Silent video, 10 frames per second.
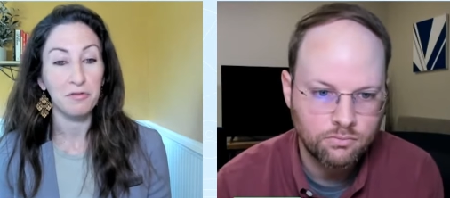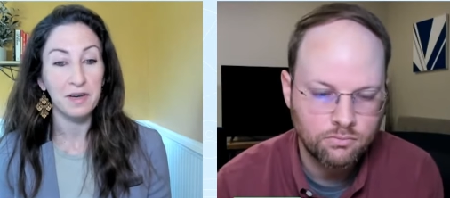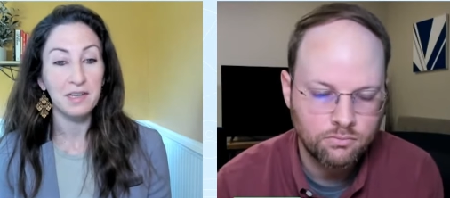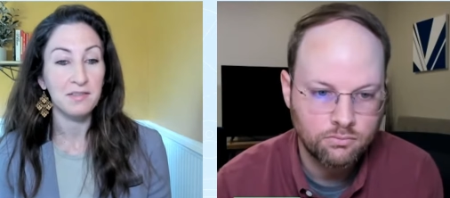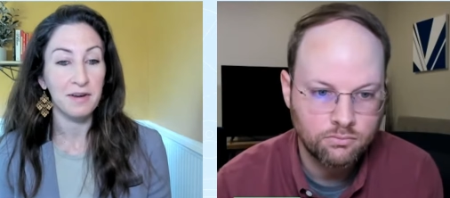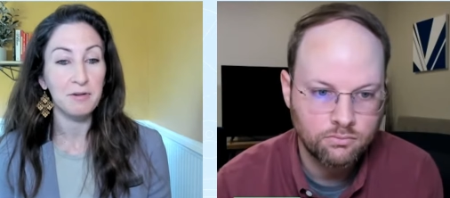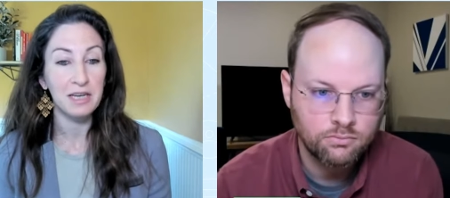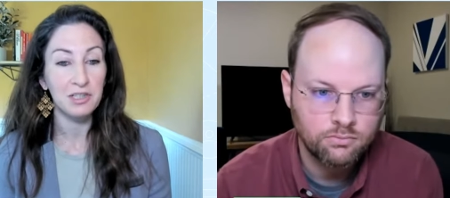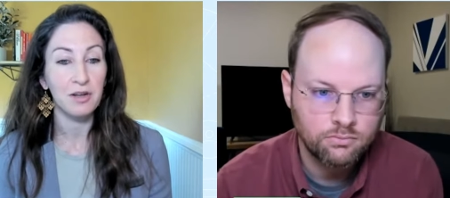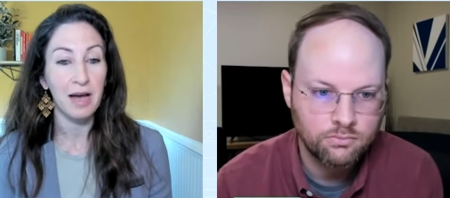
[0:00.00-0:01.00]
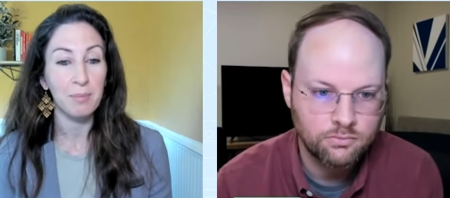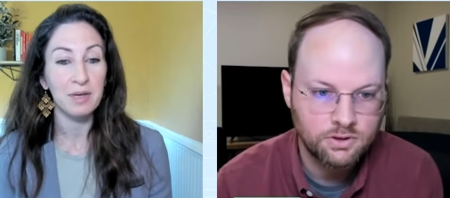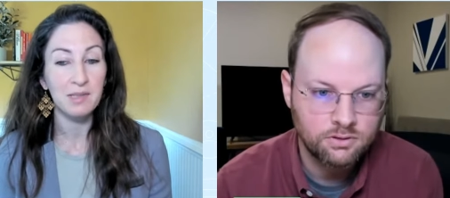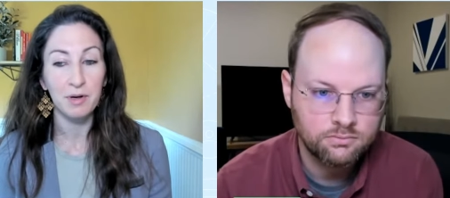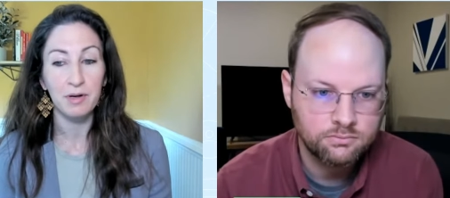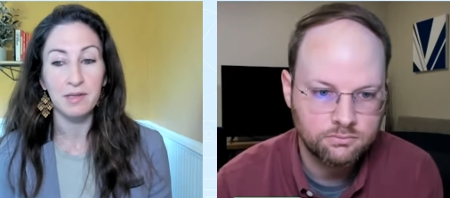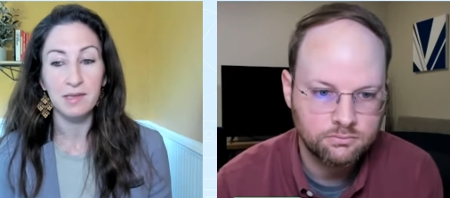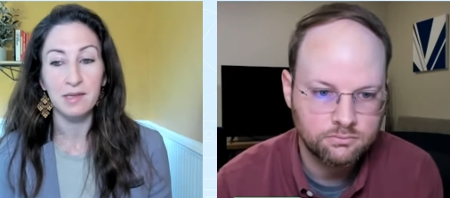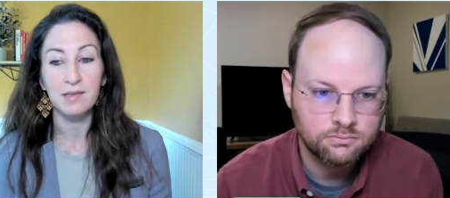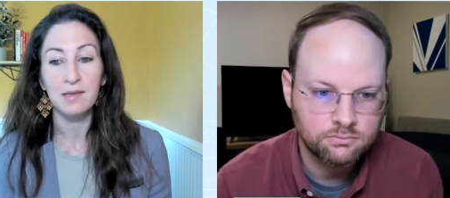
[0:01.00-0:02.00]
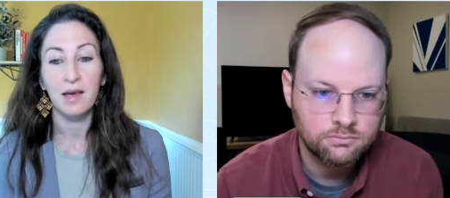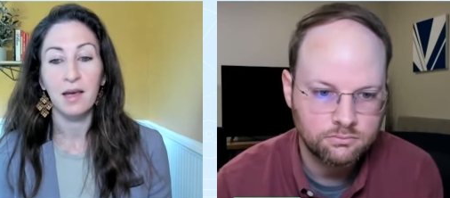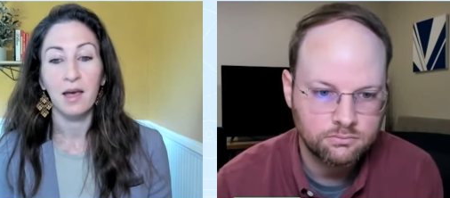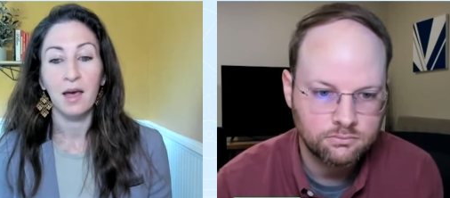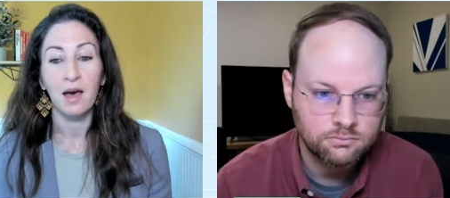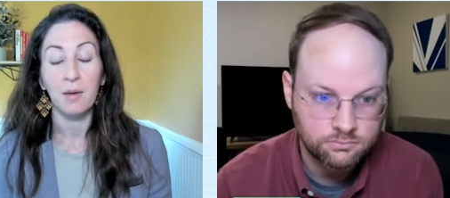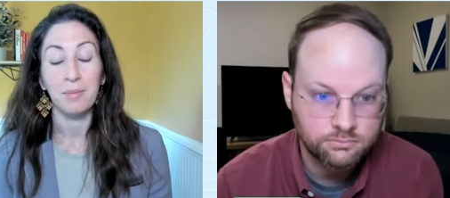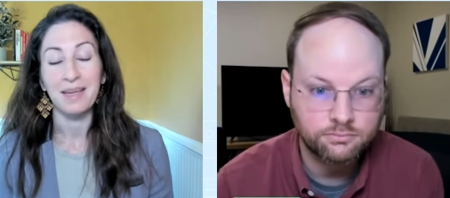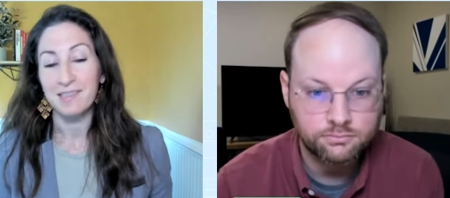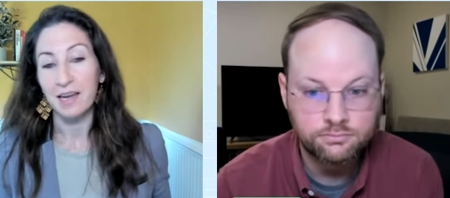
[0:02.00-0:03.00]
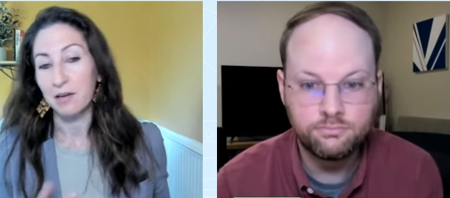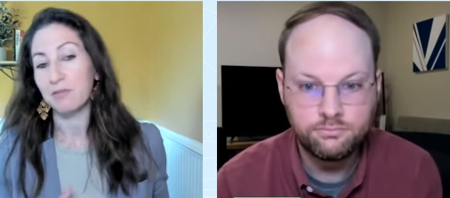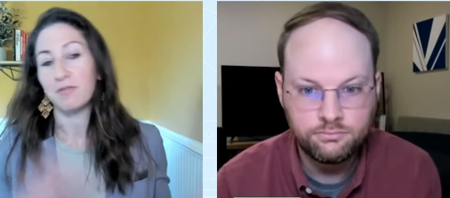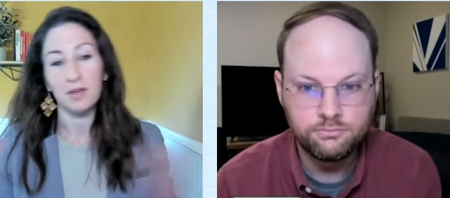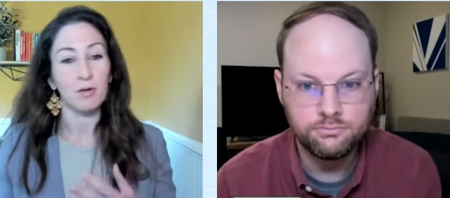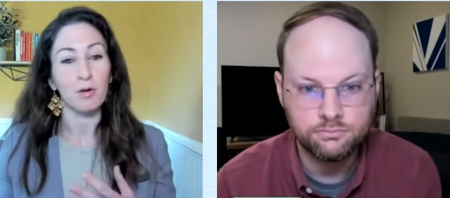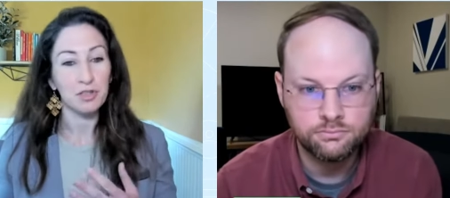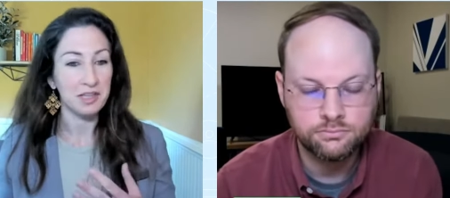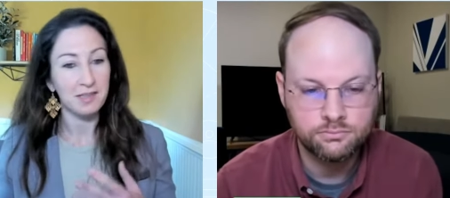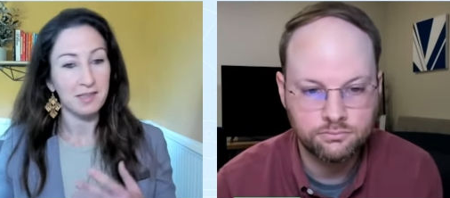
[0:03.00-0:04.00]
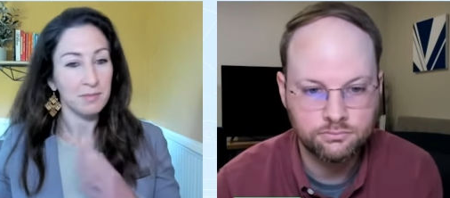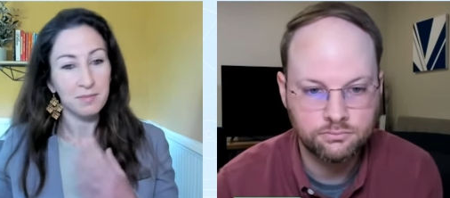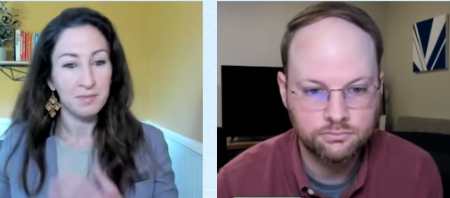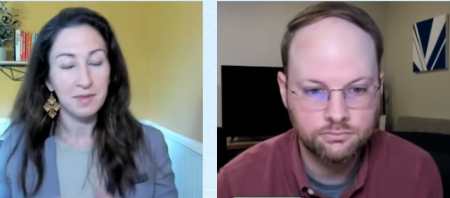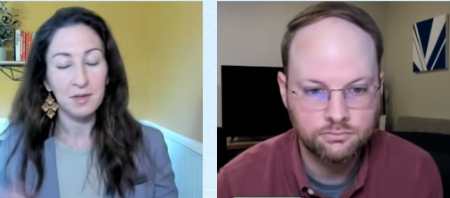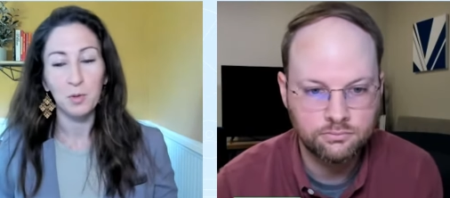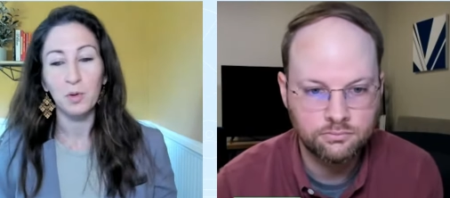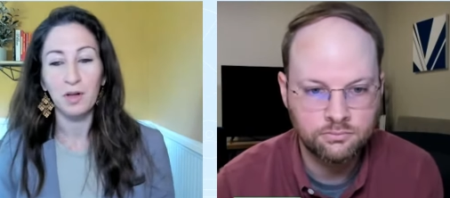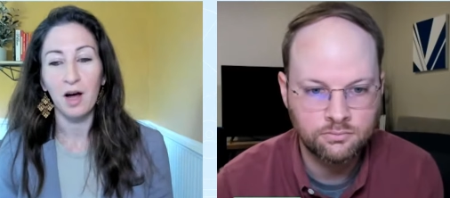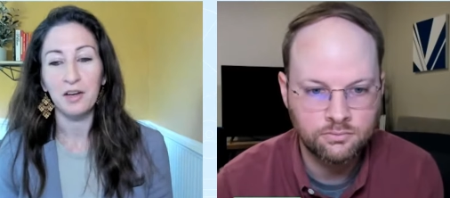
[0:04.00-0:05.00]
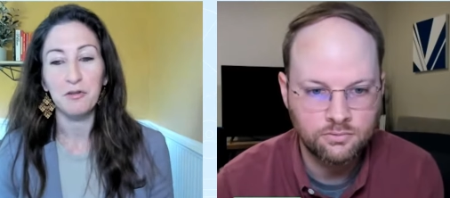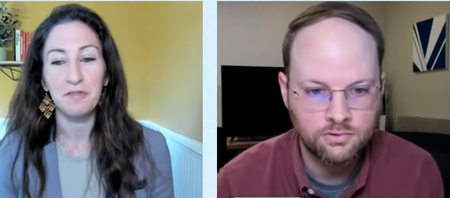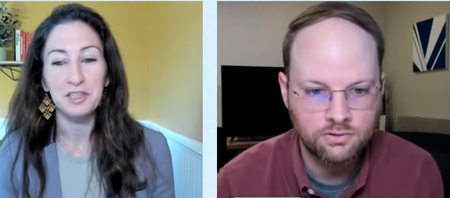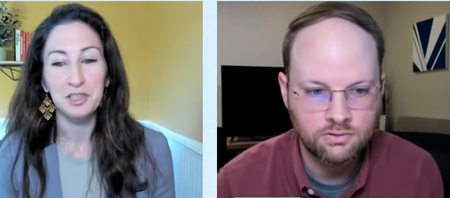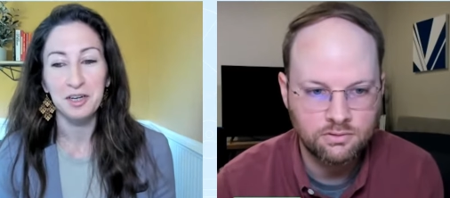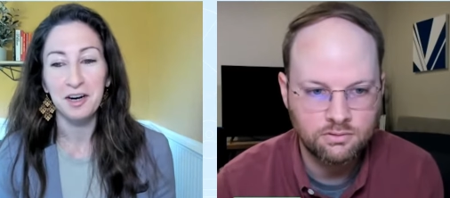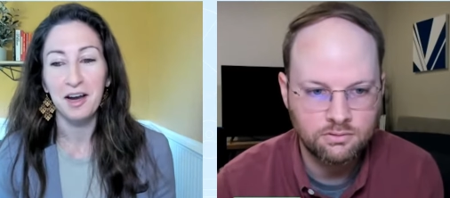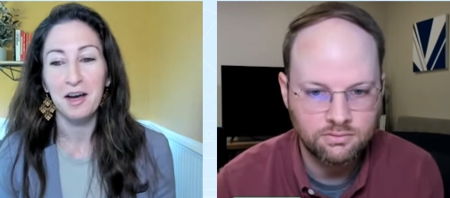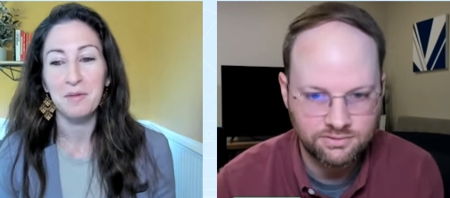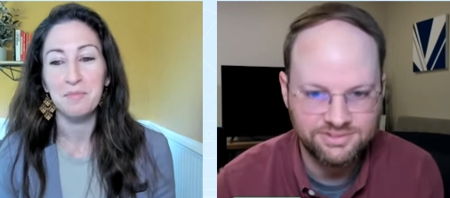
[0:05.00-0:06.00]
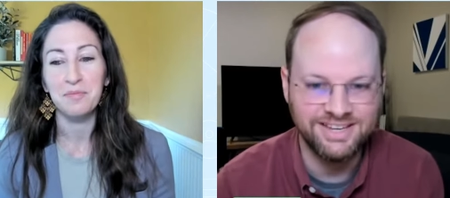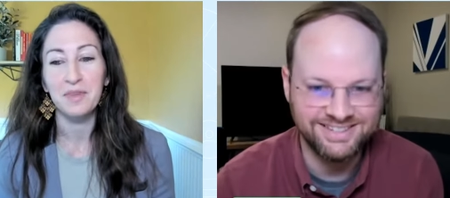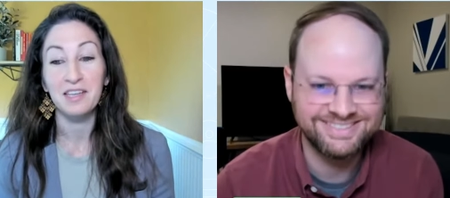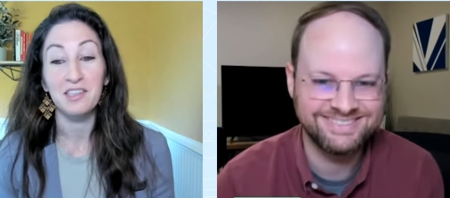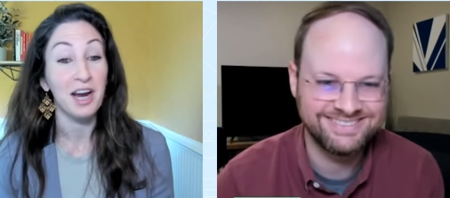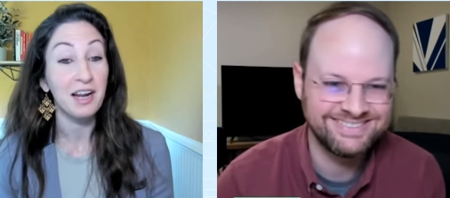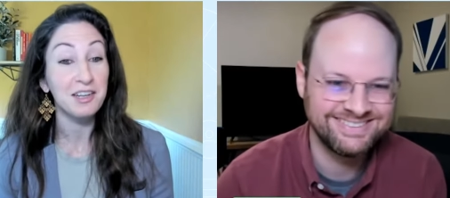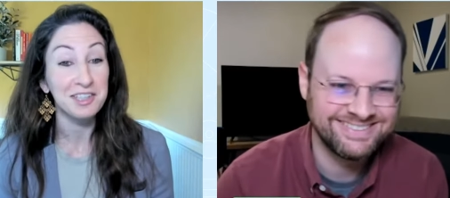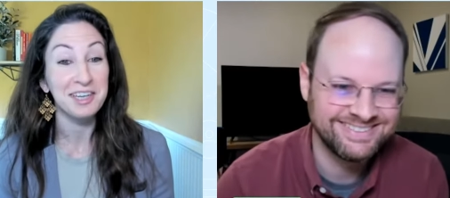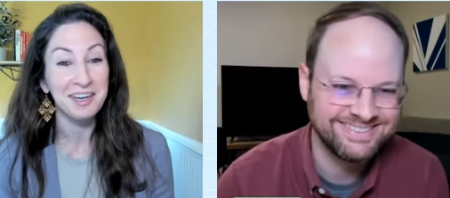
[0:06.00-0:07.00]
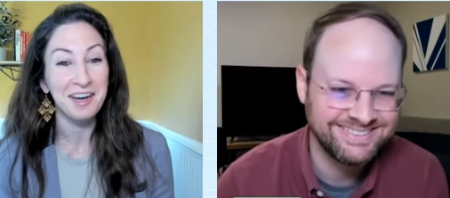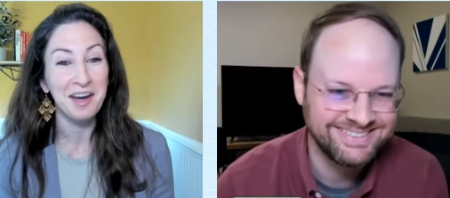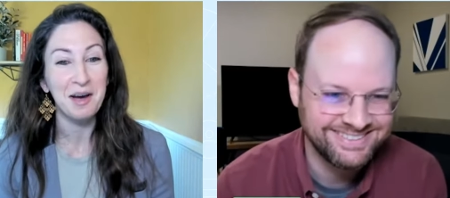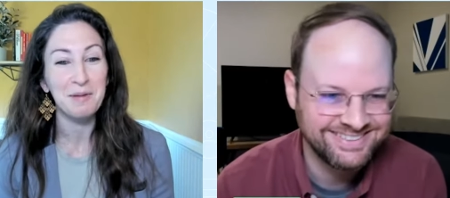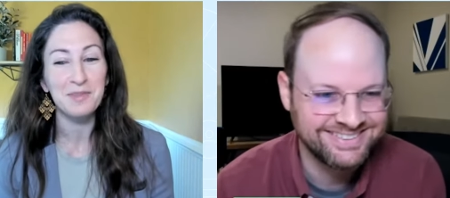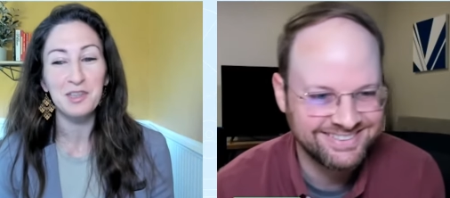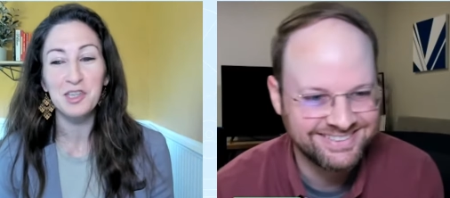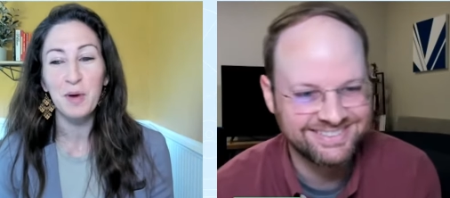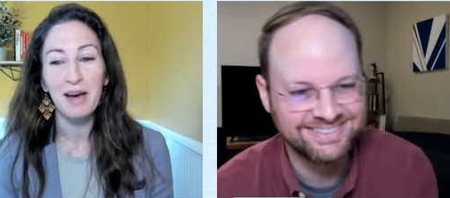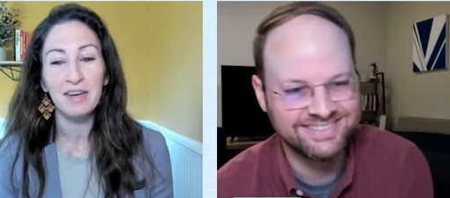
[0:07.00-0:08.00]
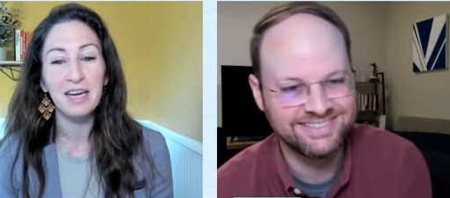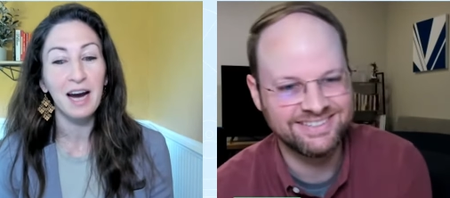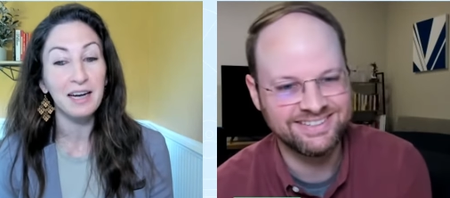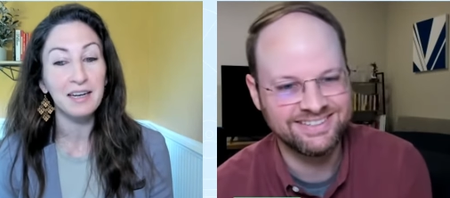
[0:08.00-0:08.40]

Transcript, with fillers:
Speaker 1: or fix foundational app experiences instead of launching some cool hot new feature is challenging. So do you have any